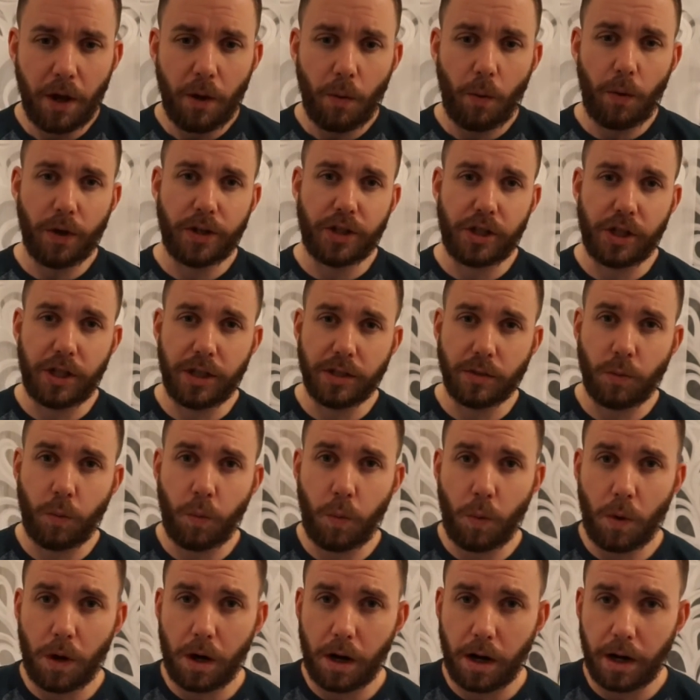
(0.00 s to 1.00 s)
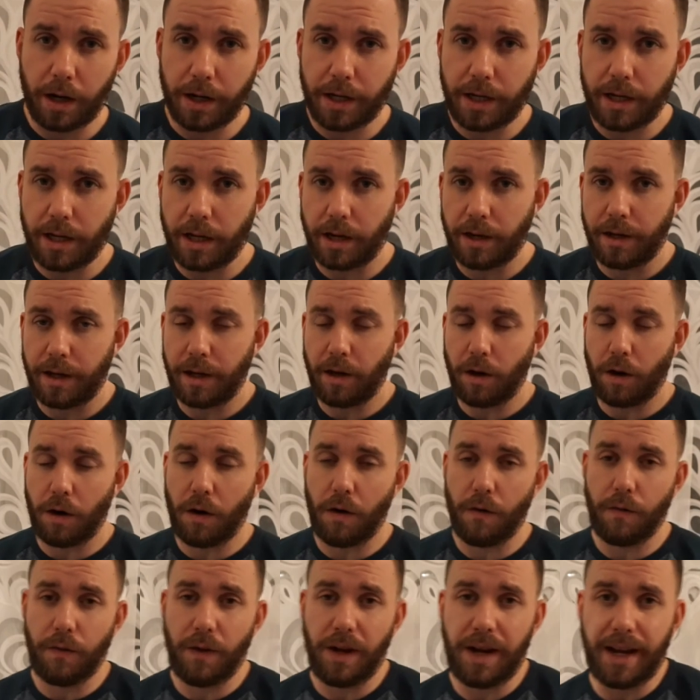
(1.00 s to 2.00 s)
which is why
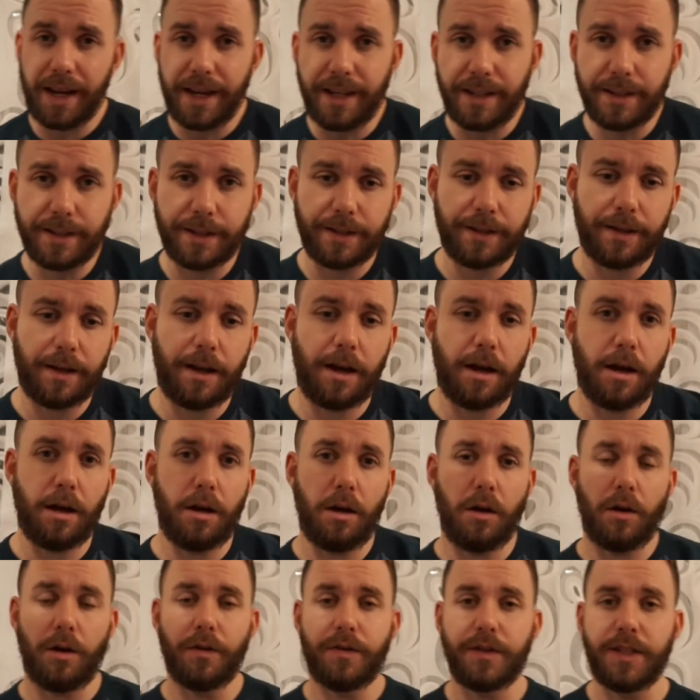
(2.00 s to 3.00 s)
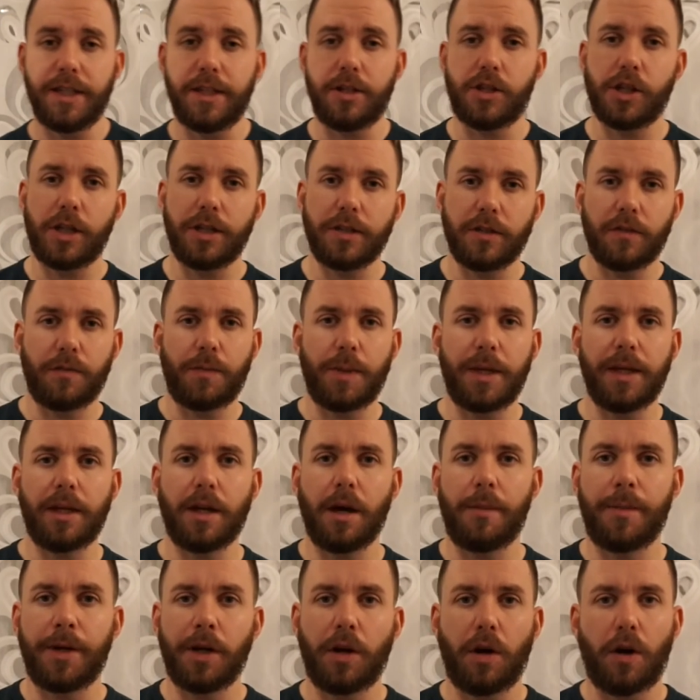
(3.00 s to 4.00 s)
of late a lot of DJs have been
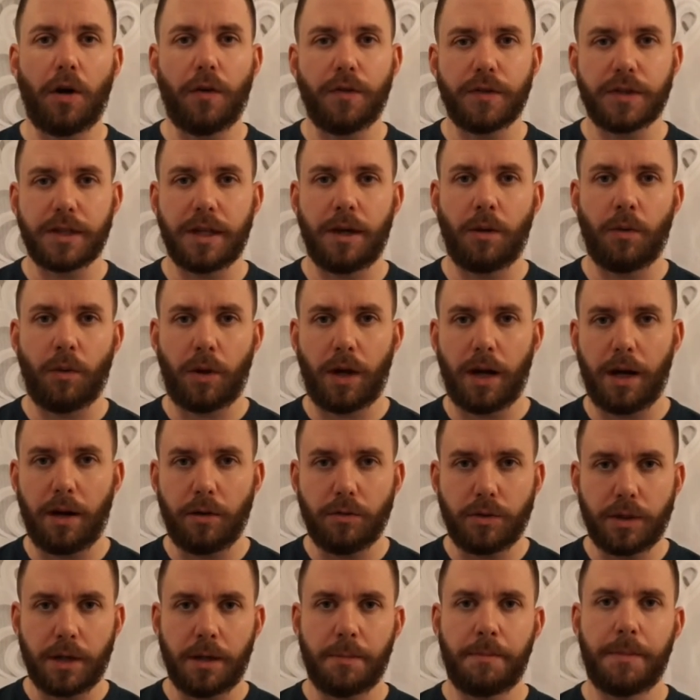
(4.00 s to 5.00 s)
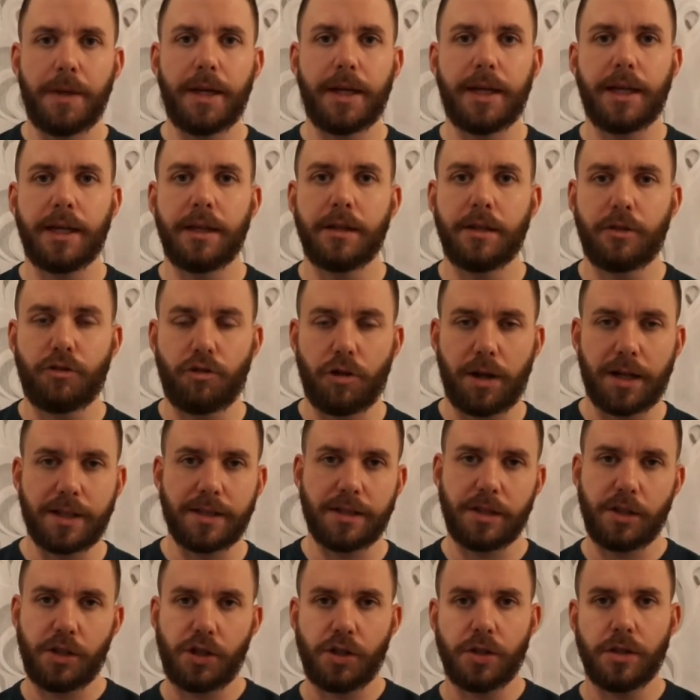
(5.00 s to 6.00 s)
coming off SoundCloud and making the
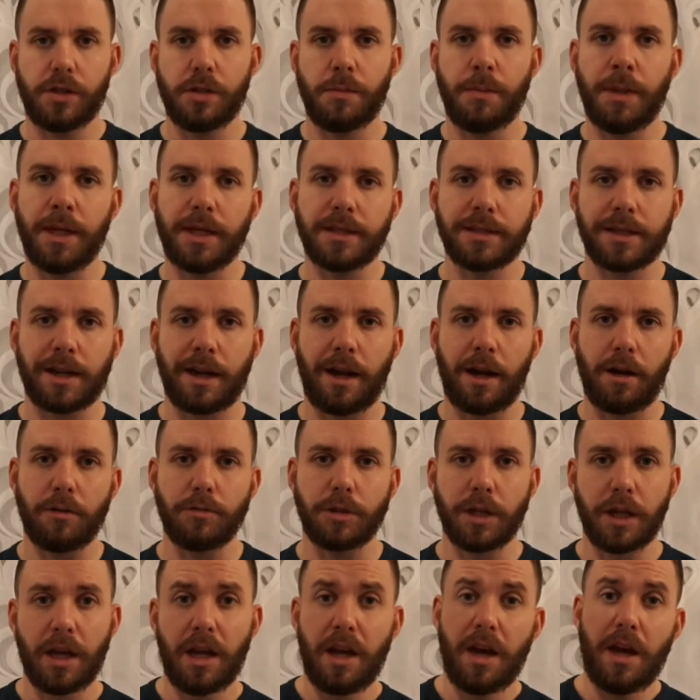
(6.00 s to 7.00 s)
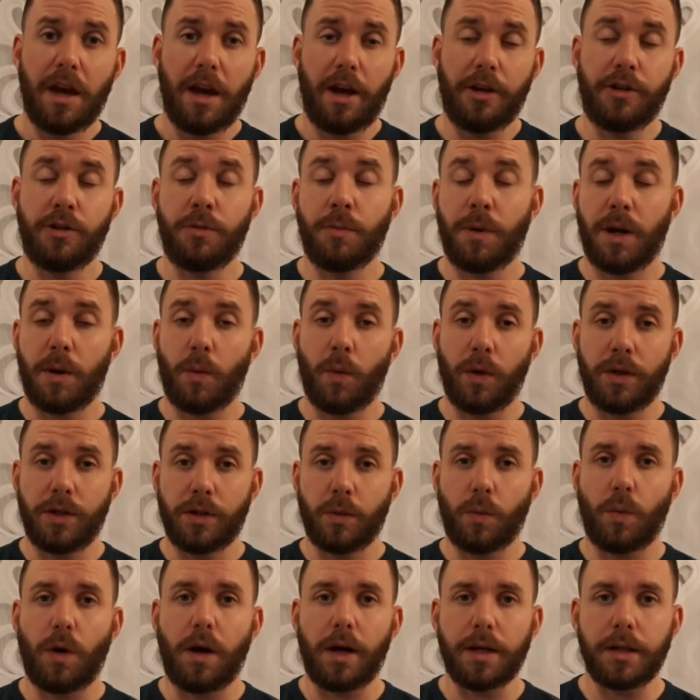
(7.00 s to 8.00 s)
transition to Mixcloud. And you might
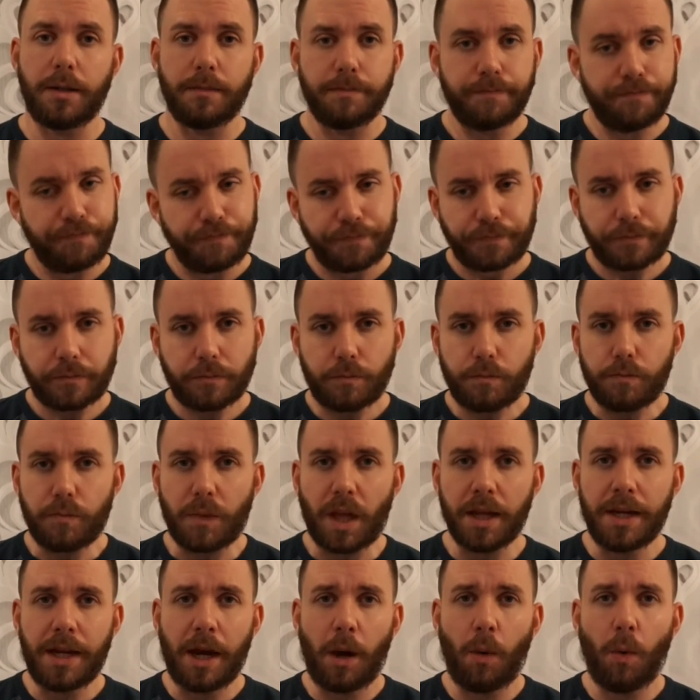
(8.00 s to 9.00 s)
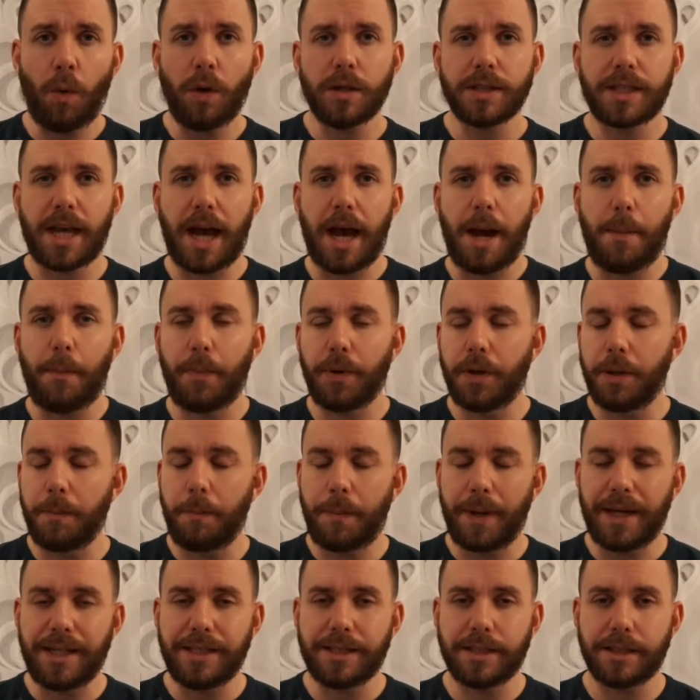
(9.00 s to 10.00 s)
wonder why. Now what's happened,
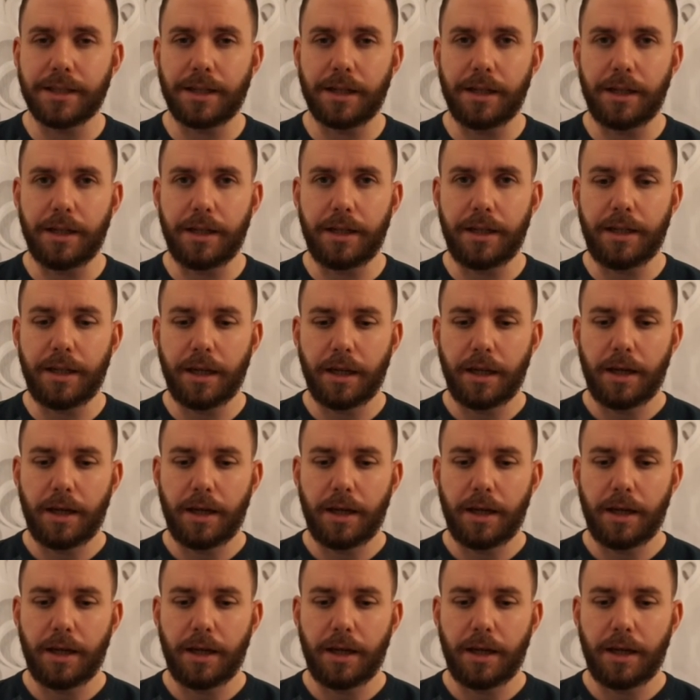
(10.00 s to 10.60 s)
basically,